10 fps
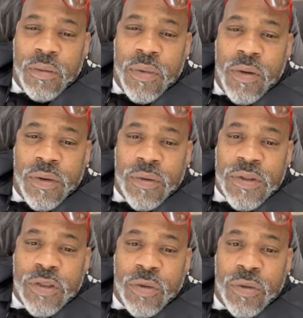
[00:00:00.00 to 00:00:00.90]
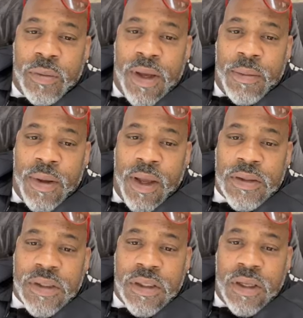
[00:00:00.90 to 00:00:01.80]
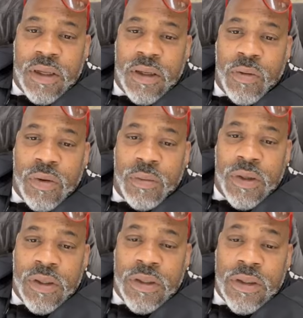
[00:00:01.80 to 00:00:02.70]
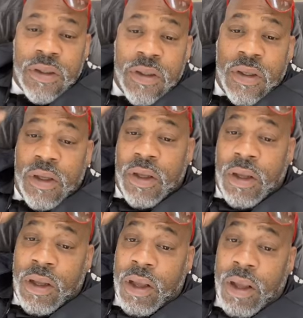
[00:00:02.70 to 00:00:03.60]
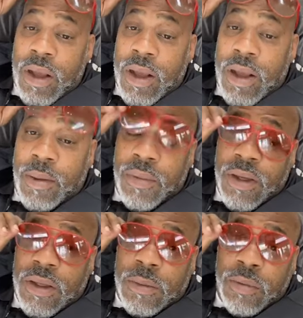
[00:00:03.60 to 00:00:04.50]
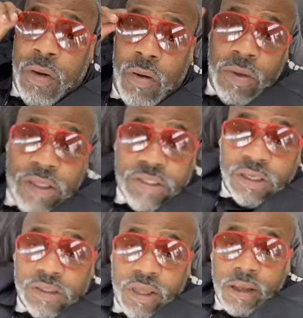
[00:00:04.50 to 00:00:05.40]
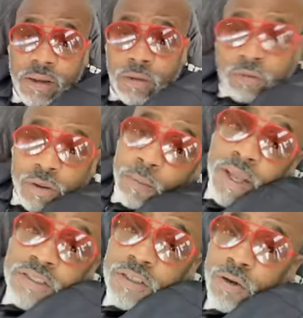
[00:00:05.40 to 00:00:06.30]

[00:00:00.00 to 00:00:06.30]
Boeing was doing buybacks and now they want money. I mean, bro, they shut down. Imagine the